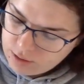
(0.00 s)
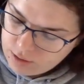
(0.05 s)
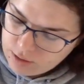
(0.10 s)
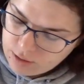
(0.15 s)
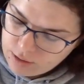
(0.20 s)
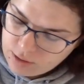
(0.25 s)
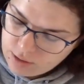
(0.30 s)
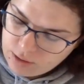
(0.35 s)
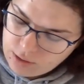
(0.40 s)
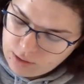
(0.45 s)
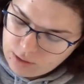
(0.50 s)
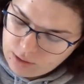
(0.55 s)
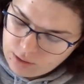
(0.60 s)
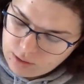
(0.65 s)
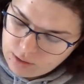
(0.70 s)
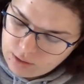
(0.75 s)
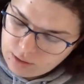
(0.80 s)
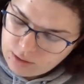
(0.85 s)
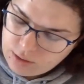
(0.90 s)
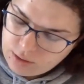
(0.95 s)

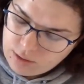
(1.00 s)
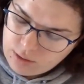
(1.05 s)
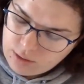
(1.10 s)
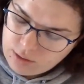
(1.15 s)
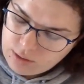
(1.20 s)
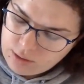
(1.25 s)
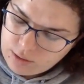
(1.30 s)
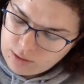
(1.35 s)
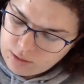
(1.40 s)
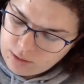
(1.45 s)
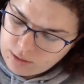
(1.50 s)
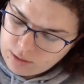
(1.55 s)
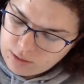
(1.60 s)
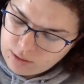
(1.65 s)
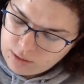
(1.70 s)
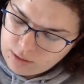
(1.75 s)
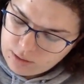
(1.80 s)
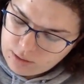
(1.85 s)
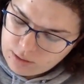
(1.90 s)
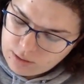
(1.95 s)

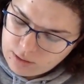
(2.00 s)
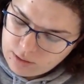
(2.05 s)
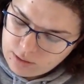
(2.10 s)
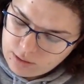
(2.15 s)
Nothing is said.